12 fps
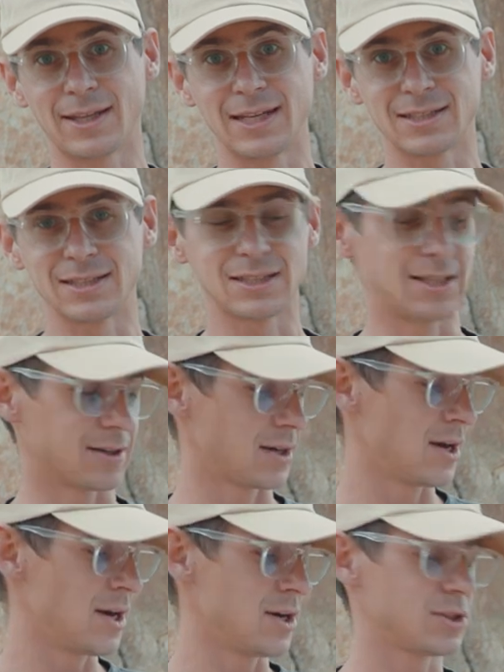nice and snug.
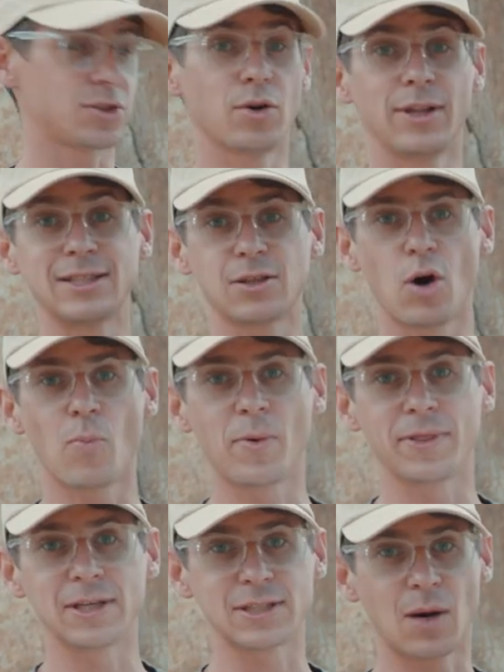So let's
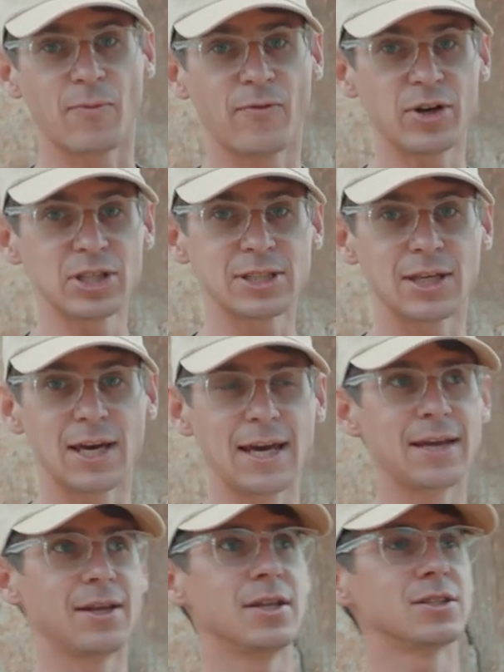open this up first.
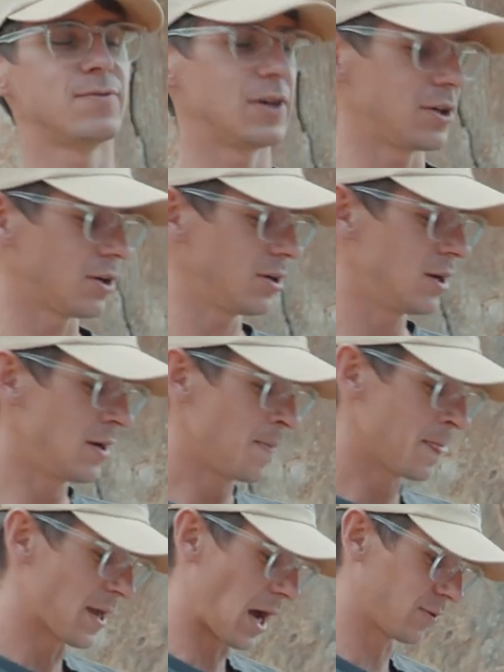And in this video,
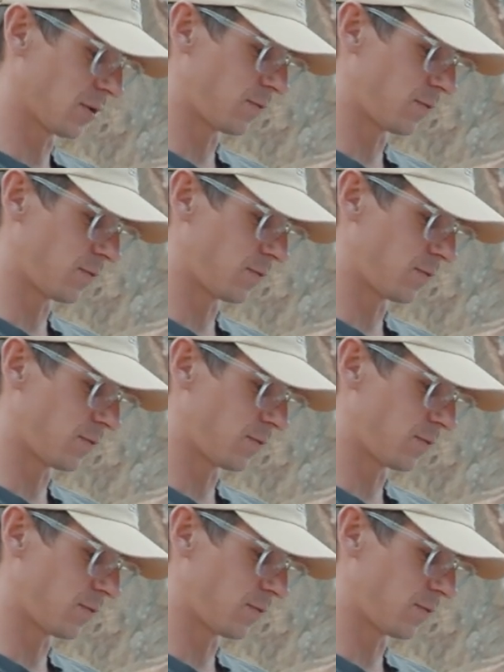I will